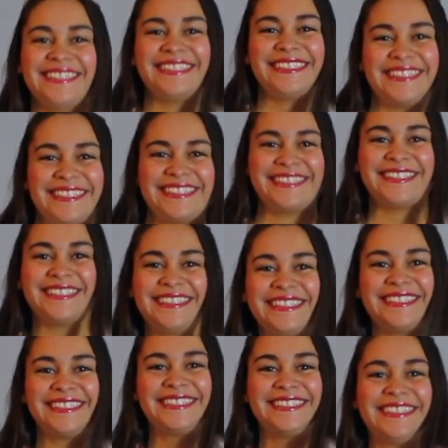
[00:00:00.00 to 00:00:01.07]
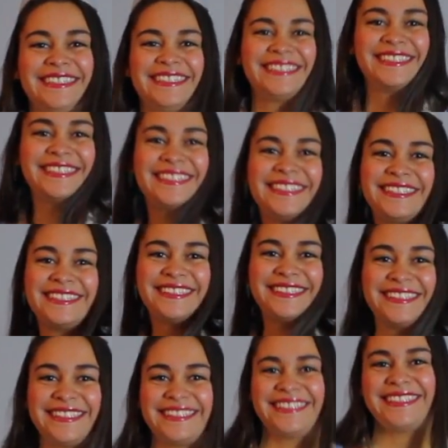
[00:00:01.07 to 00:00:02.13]
waitress uniform. It was a
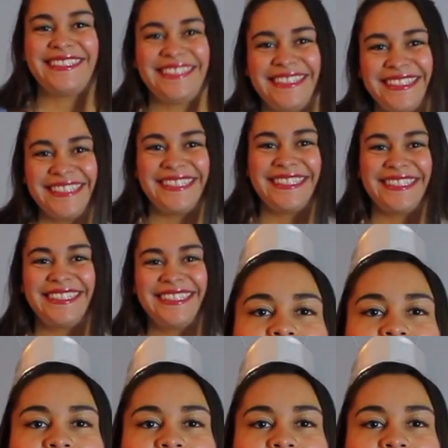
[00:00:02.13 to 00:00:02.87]
lot of fun to make. This is